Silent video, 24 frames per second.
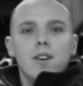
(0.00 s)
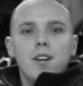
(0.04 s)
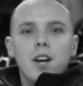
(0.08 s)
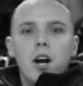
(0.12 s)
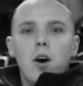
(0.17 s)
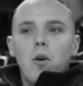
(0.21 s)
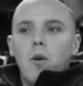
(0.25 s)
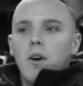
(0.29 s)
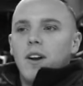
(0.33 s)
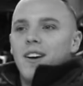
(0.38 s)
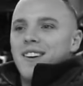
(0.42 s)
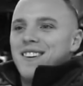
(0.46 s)

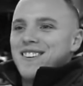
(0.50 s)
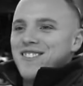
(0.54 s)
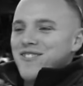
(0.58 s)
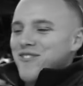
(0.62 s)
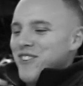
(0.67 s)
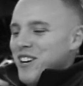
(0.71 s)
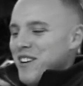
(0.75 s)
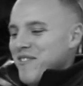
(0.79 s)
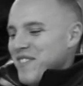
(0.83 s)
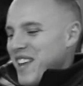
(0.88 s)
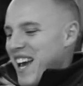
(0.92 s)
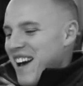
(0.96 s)

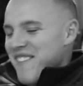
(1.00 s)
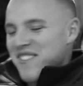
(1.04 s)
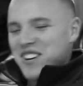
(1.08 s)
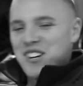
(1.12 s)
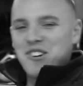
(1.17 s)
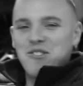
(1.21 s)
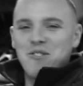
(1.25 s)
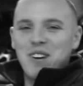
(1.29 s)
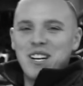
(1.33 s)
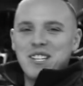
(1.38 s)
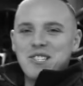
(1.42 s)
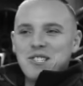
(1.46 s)
What if they have a
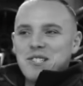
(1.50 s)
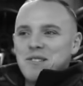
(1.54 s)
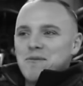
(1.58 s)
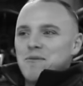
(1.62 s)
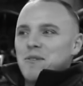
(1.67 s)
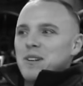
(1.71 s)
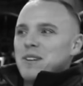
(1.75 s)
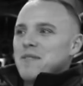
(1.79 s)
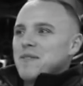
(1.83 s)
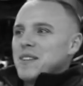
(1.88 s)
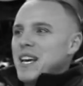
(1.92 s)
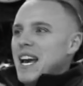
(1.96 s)

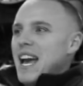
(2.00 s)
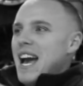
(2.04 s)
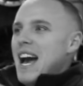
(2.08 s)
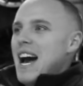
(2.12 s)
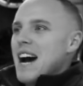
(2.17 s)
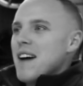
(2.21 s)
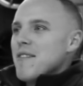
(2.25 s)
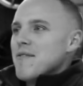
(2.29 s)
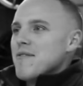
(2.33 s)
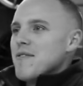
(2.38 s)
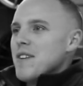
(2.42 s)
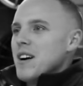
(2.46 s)
question? What if they
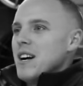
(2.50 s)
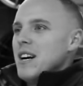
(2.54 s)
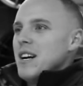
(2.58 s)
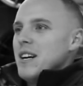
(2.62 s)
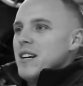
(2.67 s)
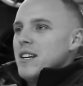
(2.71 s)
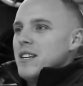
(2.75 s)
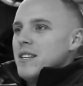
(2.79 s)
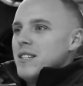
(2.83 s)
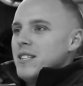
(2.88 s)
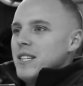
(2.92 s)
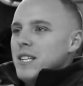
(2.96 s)
have,
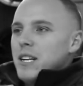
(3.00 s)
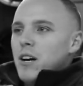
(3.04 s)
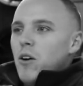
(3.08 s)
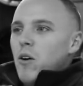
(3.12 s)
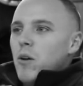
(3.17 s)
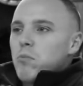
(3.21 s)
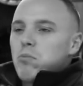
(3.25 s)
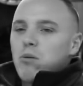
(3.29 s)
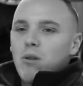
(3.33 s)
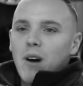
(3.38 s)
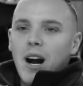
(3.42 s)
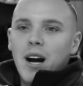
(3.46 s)

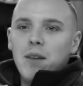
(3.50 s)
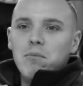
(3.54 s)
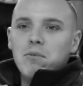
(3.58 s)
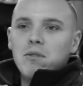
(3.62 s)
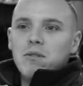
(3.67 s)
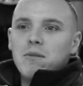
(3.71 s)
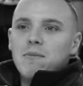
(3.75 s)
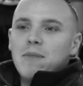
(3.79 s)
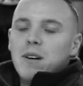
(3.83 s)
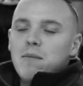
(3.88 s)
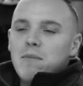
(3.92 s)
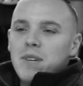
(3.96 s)
a problem?